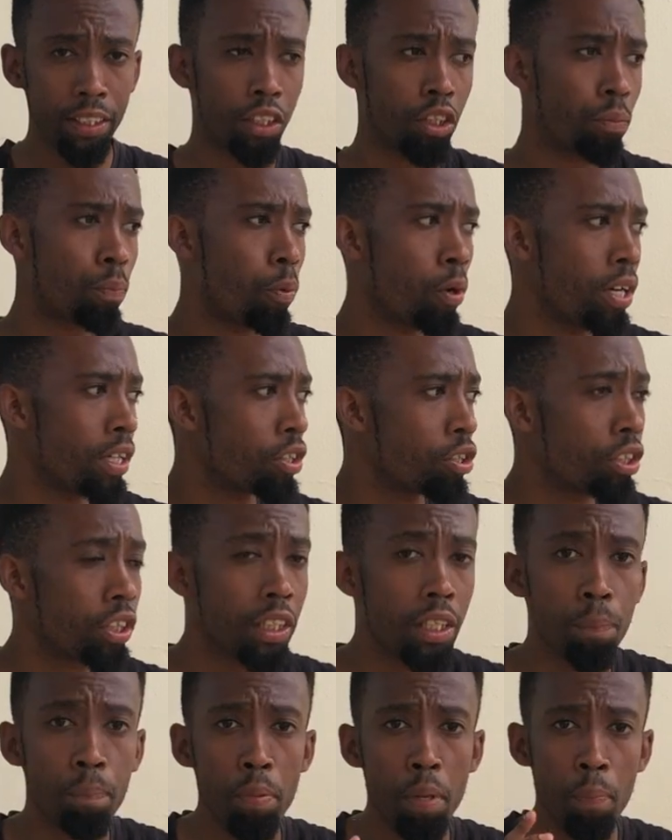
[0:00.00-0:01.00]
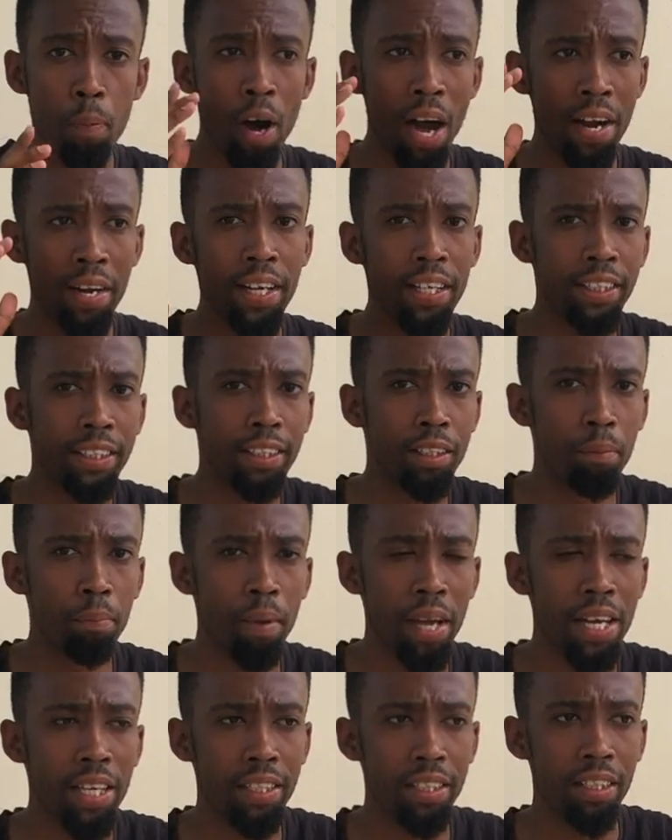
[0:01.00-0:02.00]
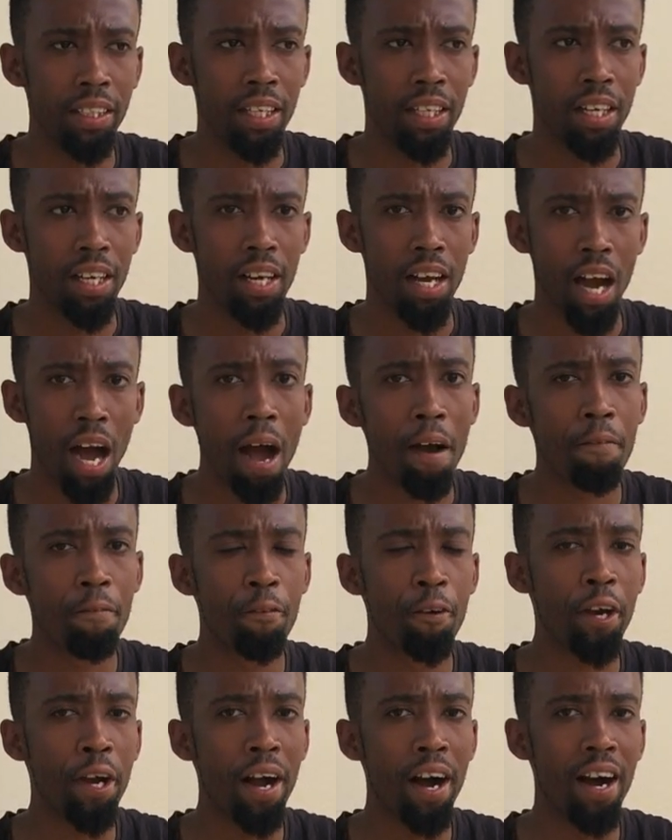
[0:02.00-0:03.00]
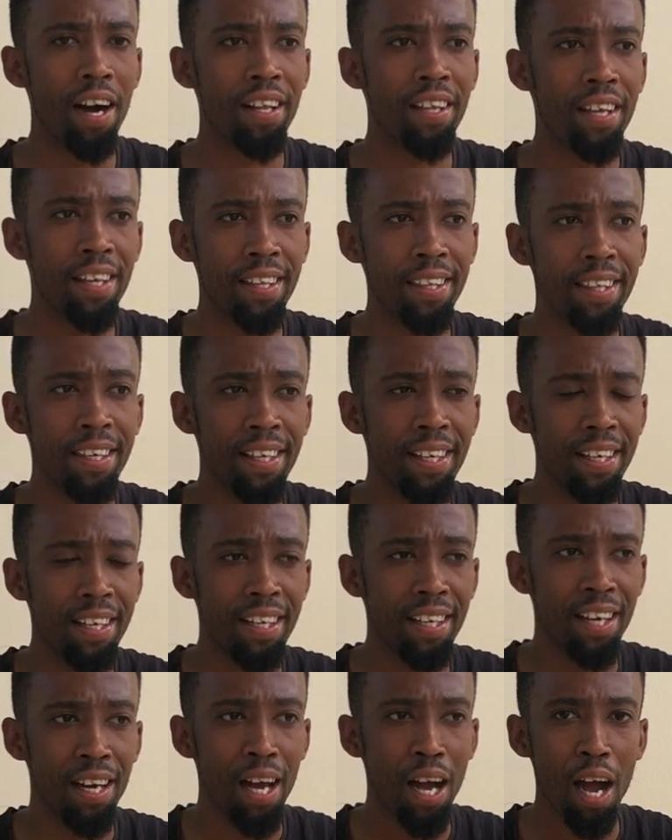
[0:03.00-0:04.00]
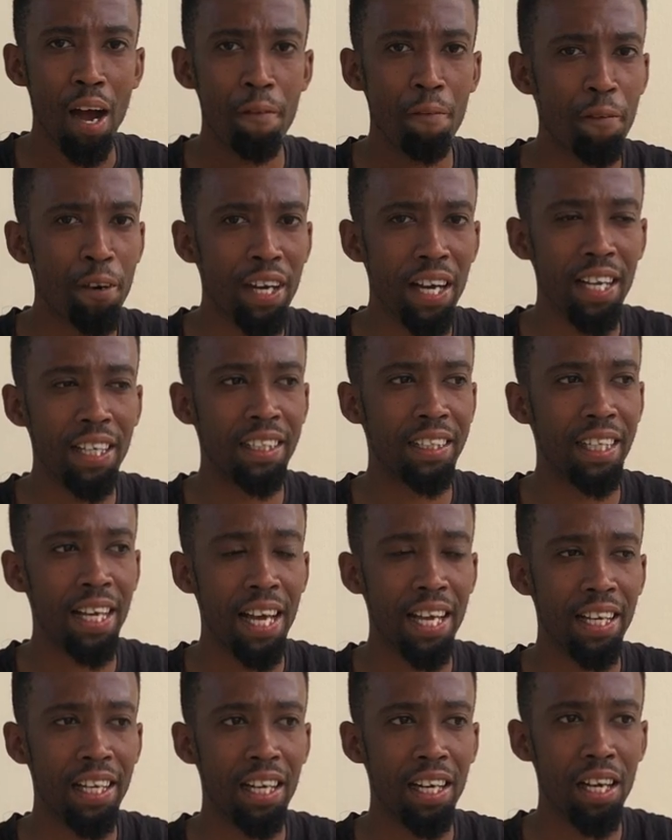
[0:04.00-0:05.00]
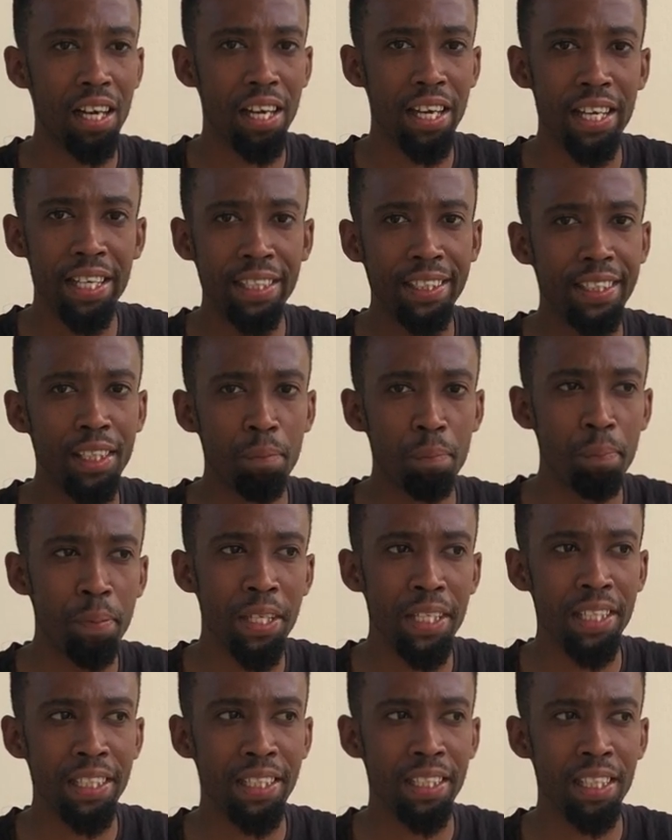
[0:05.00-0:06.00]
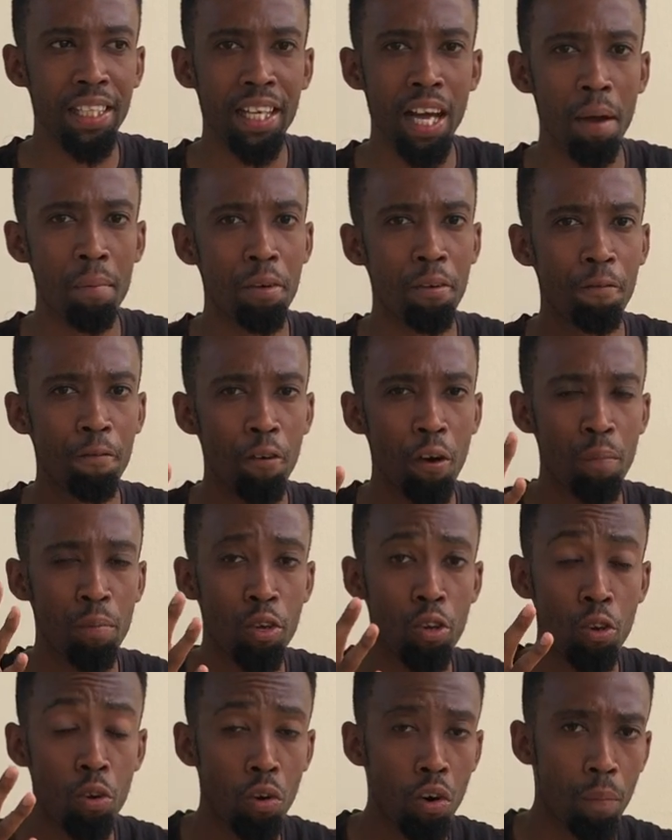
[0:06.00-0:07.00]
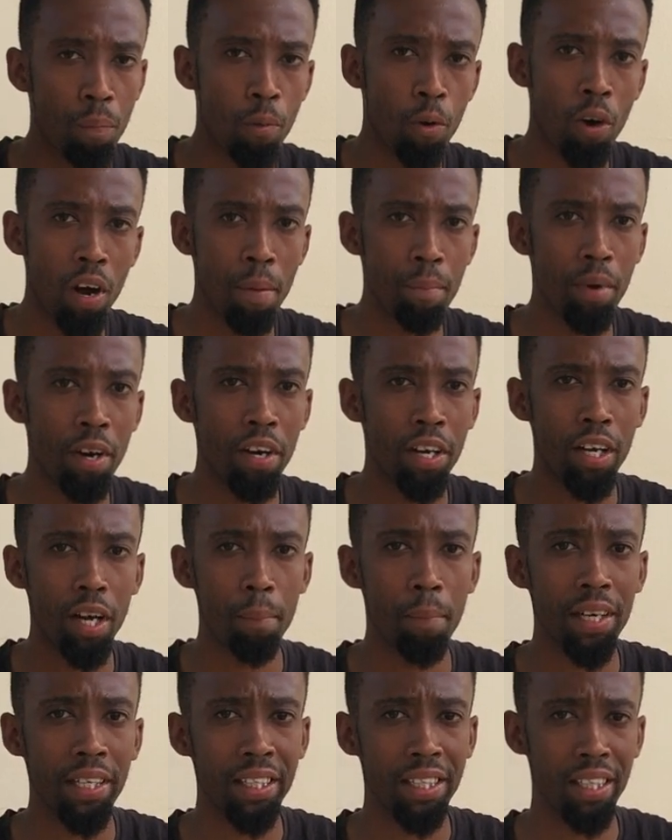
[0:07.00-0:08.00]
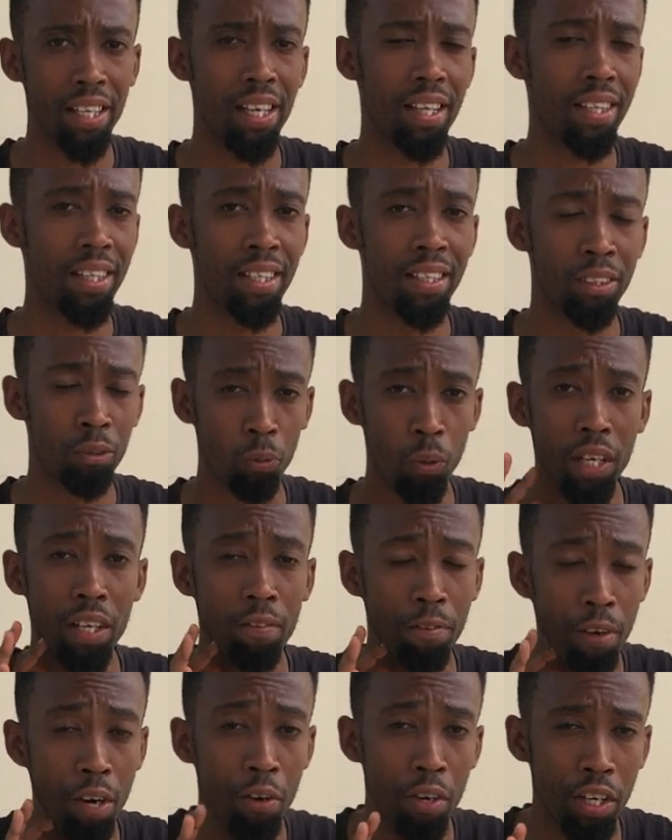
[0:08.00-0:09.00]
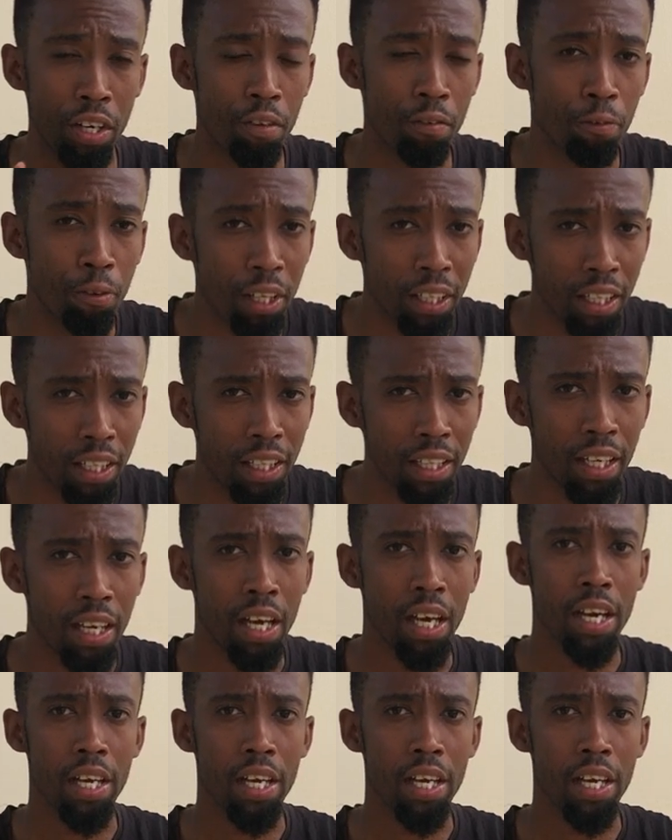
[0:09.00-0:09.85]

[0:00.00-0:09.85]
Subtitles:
his point. You see, people underestimate Africa. They think Africa is like easy peasy coming from Europe or America, but here things work very differently.